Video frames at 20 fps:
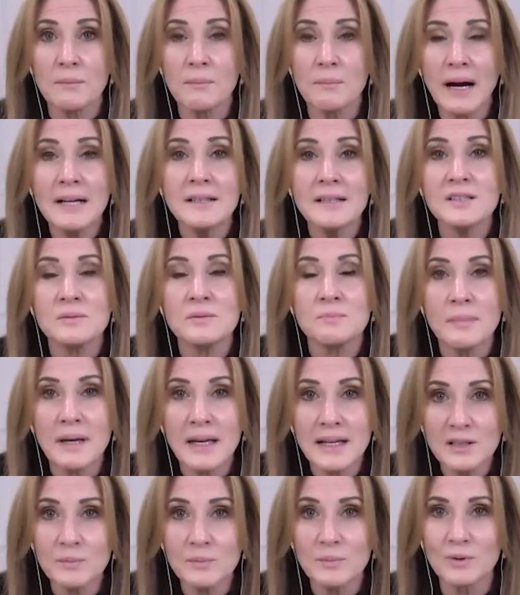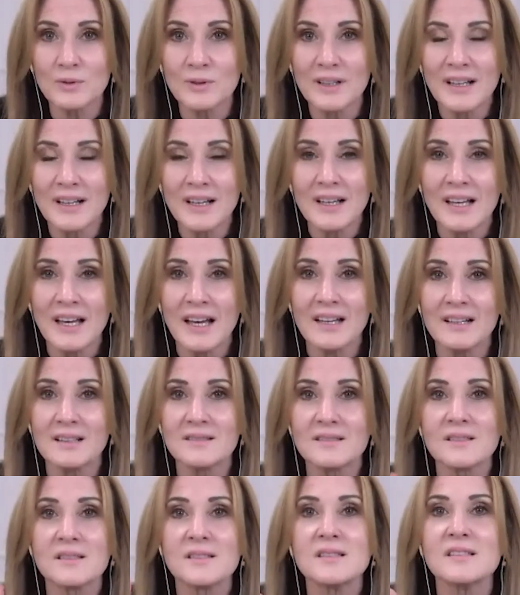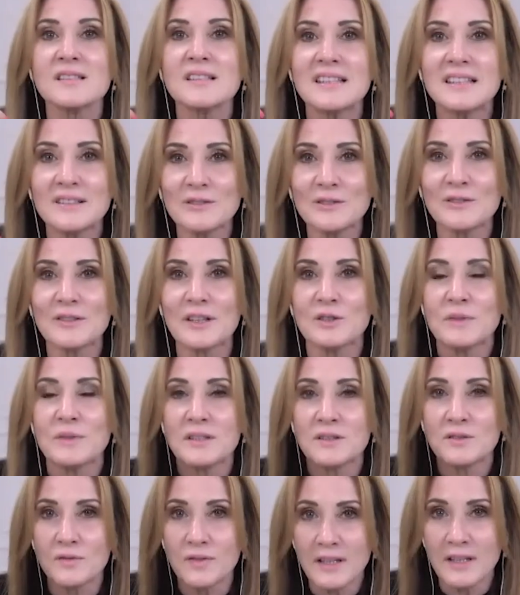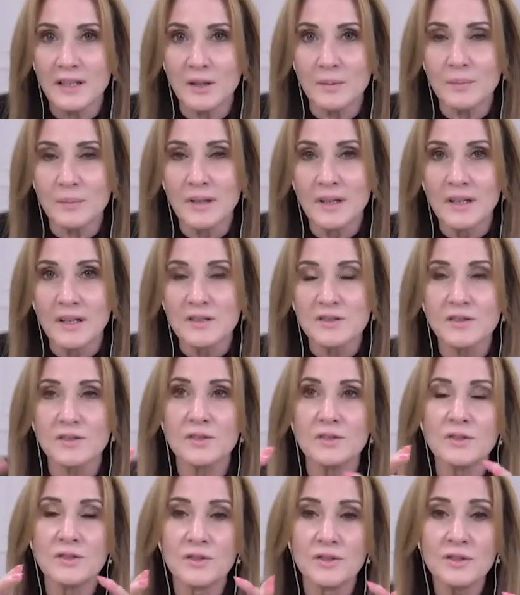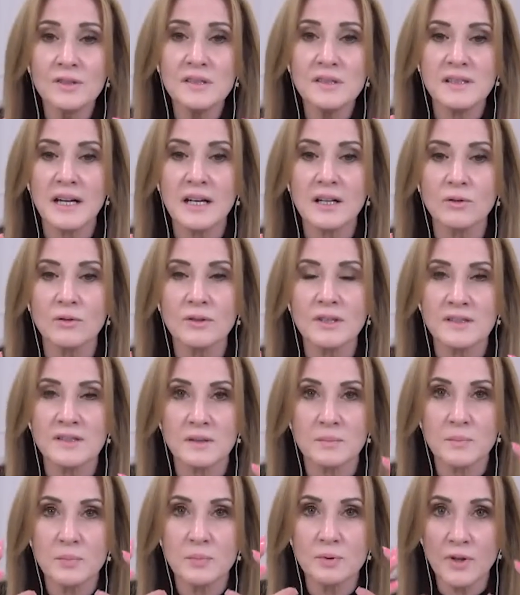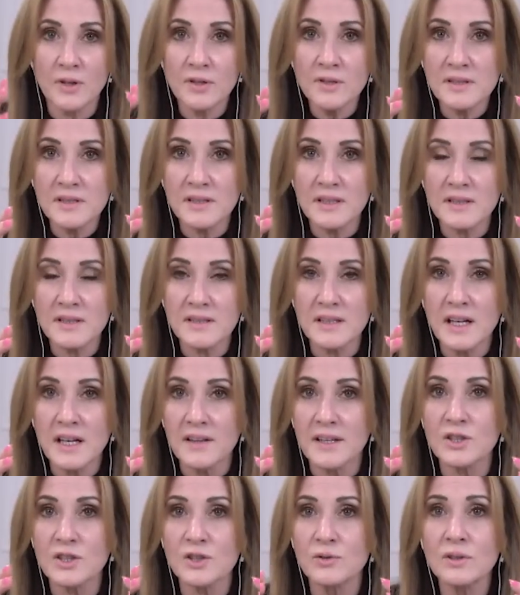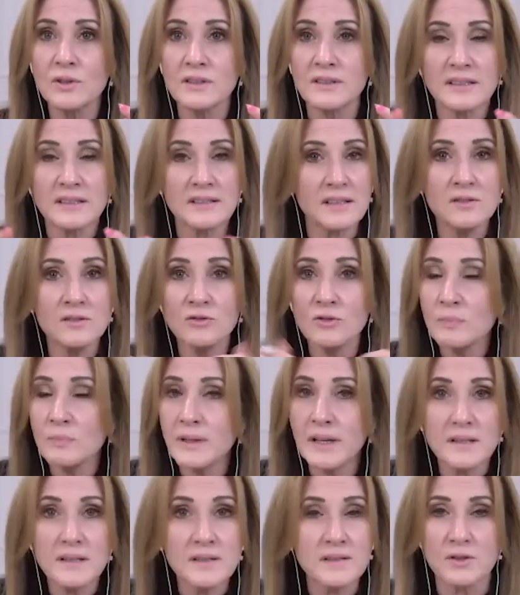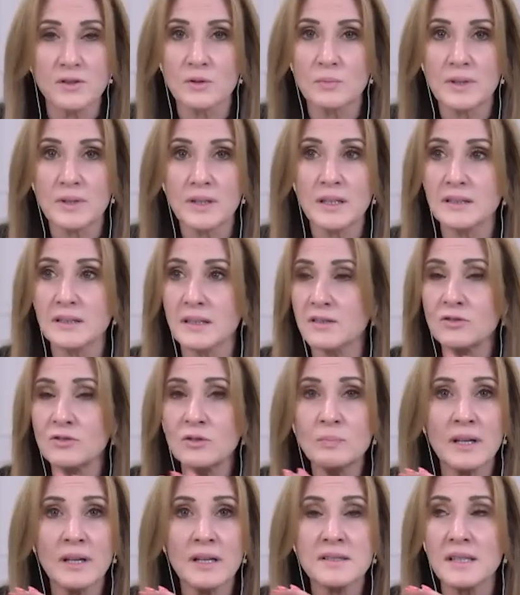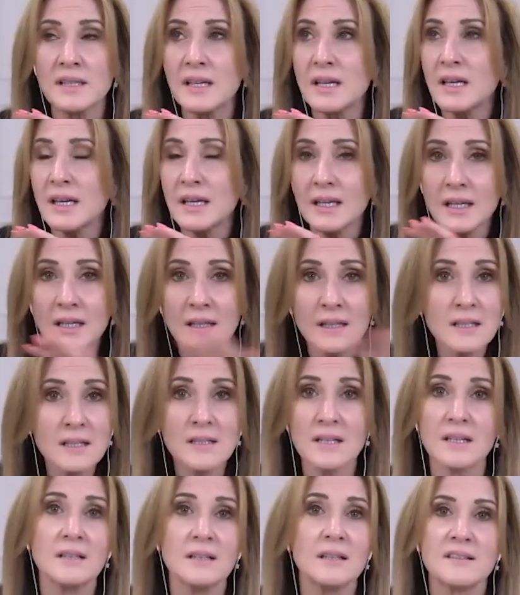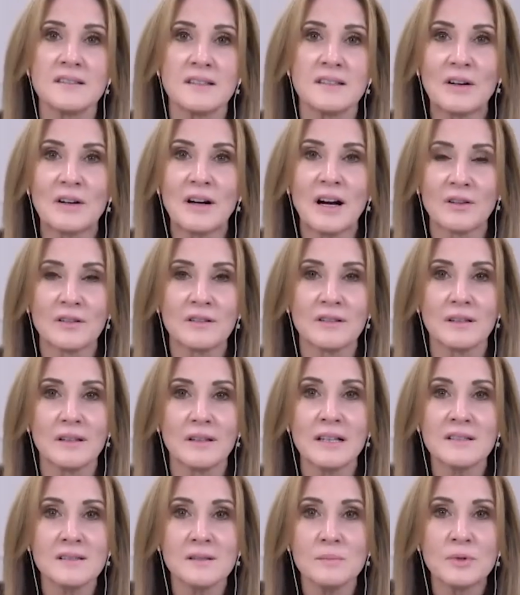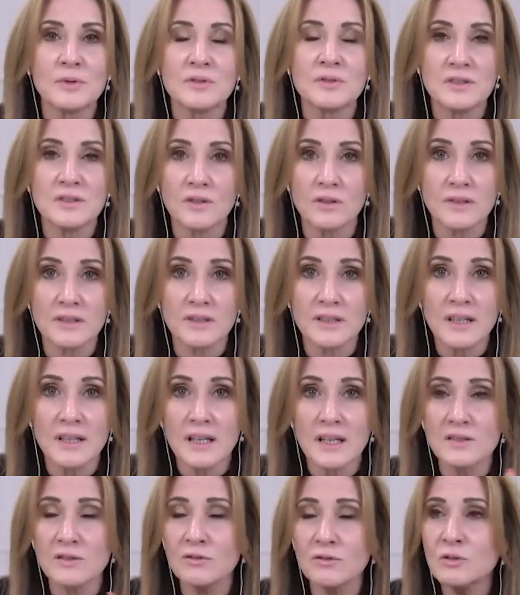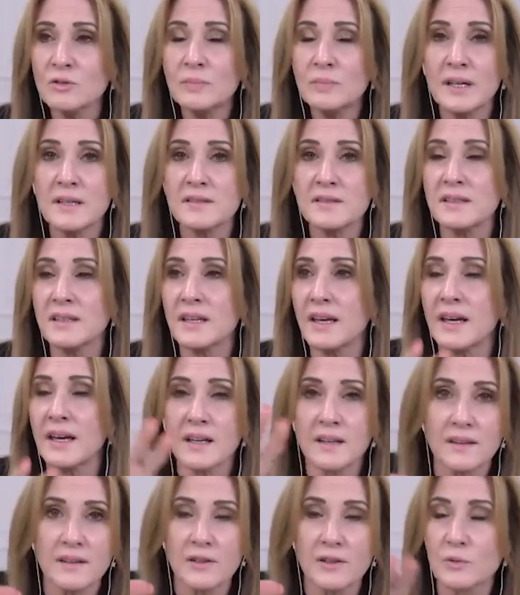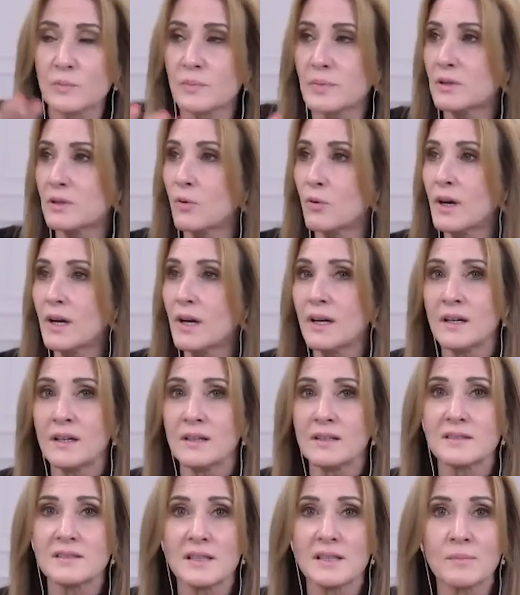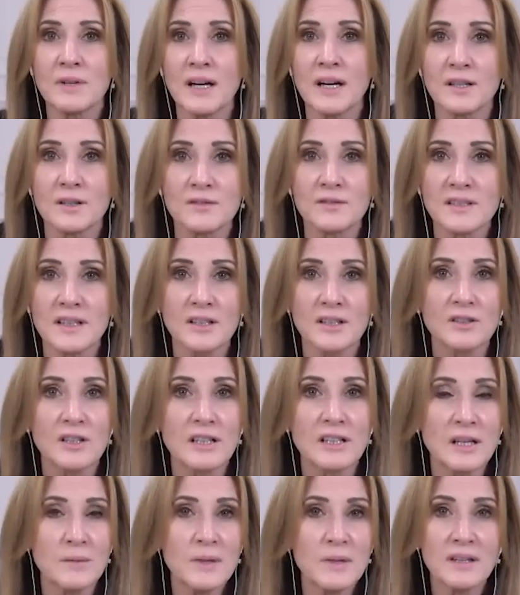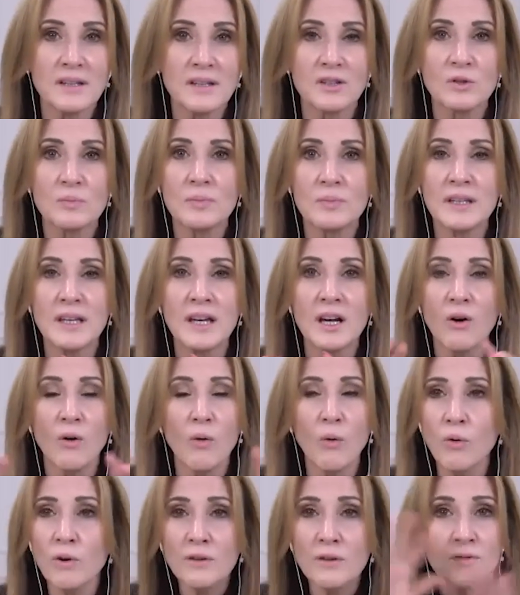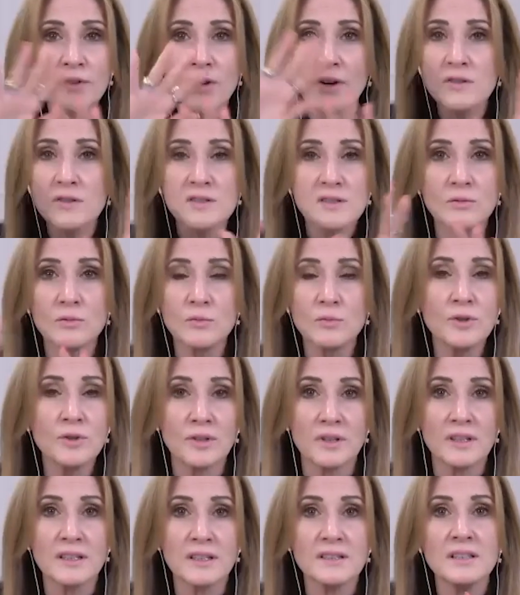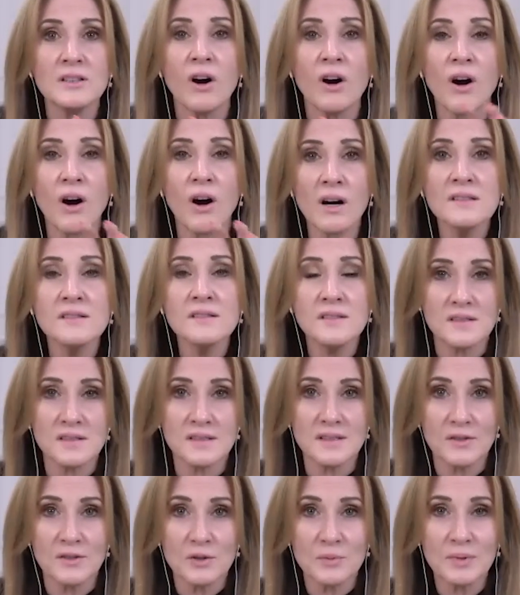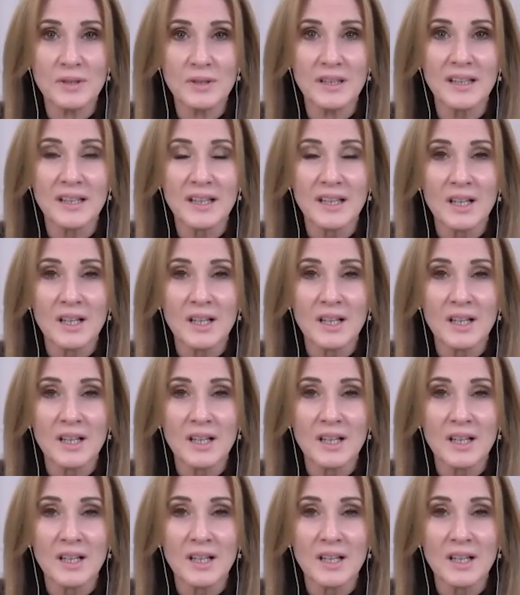Mind is malleable, and it's a skill that we develop develop. So the neurocycle is a process that you that doesn't replace therapy. It doesn't replace any techniques that are out there. That's the beauty of it. It's not replacing act therapy or some kind of psychodynamic therapy. All of those still work. It enhances therapy.